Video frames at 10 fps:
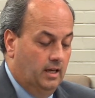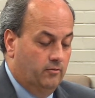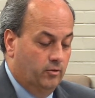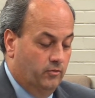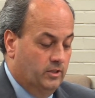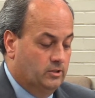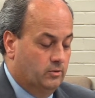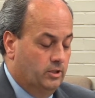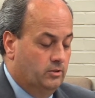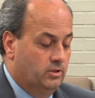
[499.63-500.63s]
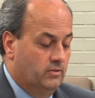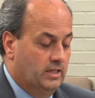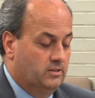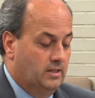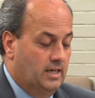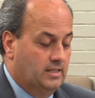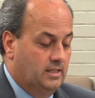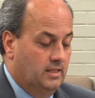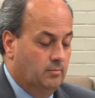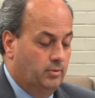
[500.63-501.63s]
for the fiscal year
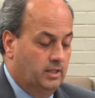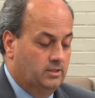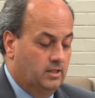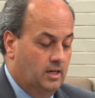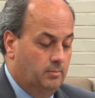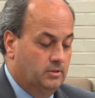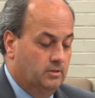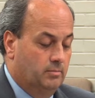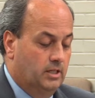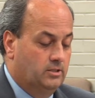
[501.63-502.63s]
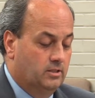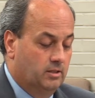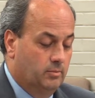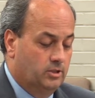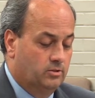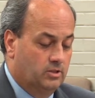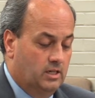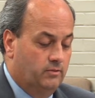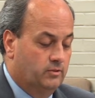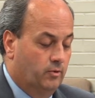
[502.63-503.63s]
2019 and placed copies of the budget in the commissioner's
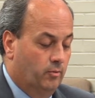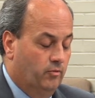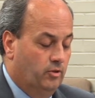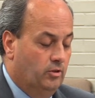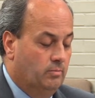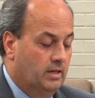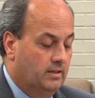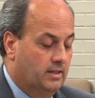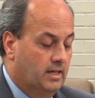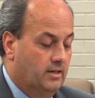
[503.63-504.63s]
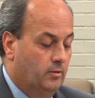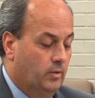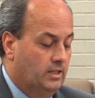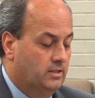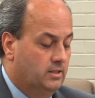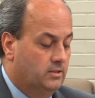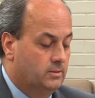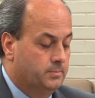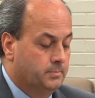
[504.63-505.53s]
office for review by the county residents.